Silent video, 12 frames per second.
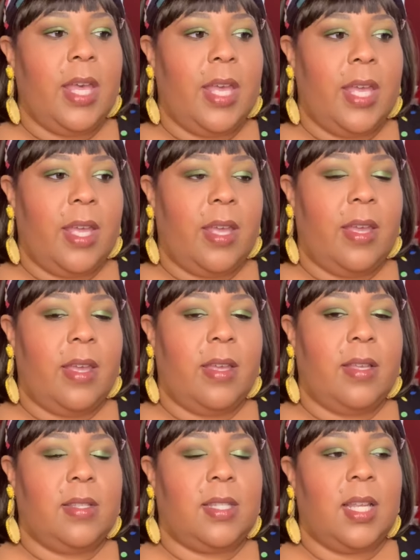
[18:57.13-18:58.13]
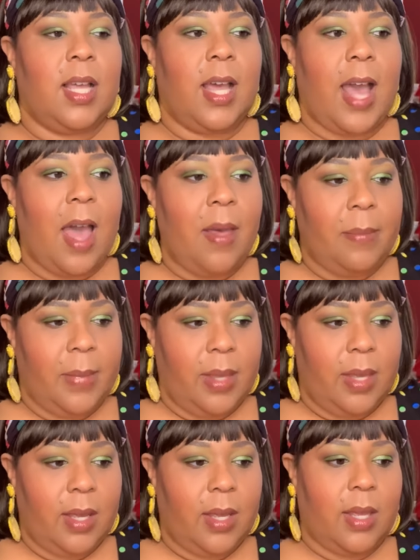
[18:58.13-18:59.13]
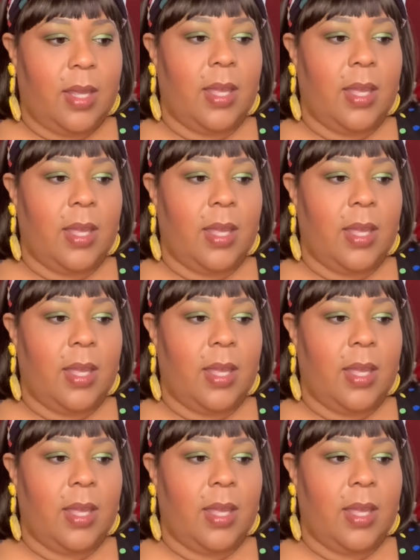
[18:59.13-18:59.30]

is Gottmik,